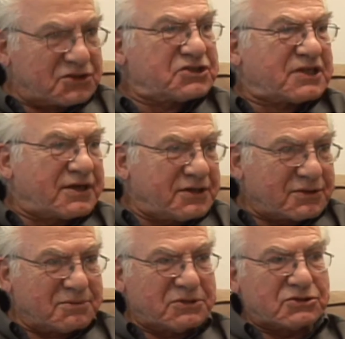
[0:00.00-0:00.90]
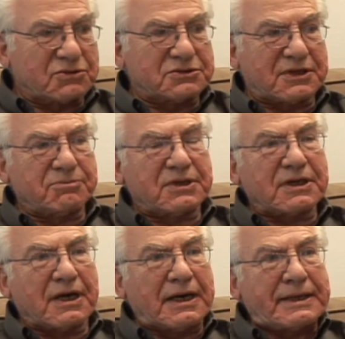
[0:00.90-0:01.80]
a study commission or
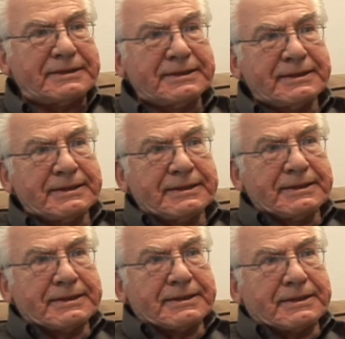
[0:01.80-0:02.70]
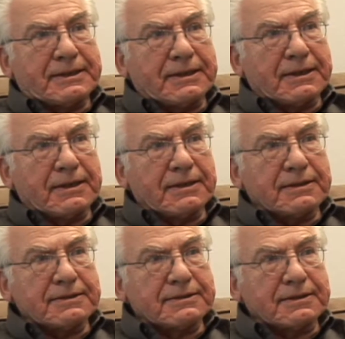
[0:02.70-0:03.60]
something on uh,
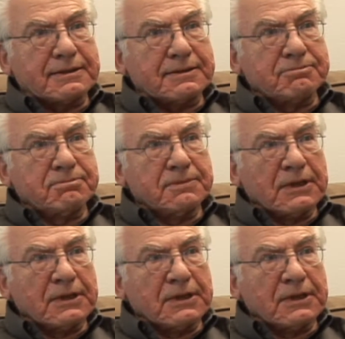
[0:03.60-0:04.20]
the